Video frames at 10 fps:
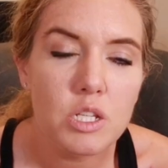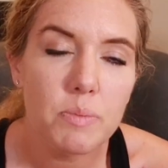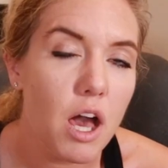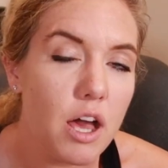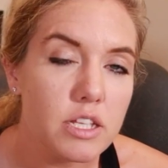To
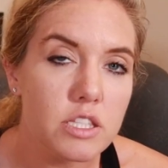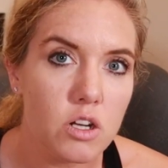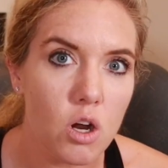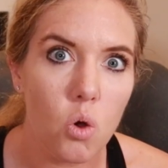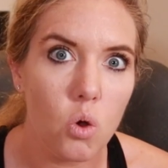be honest,
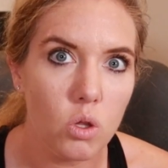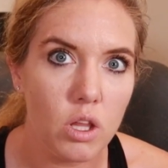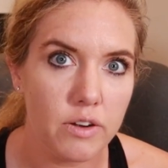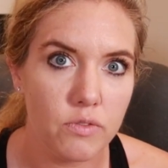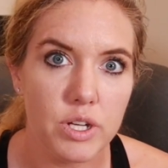there are a whole
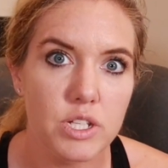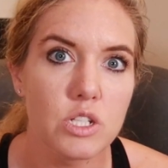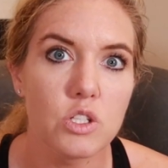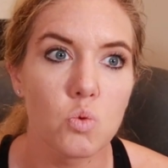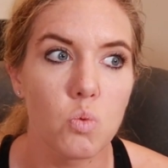lot of
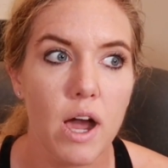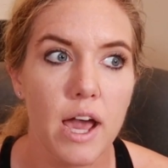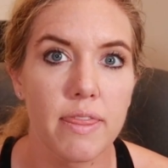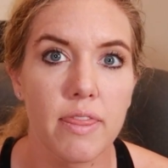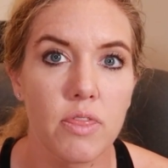reasons
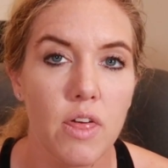why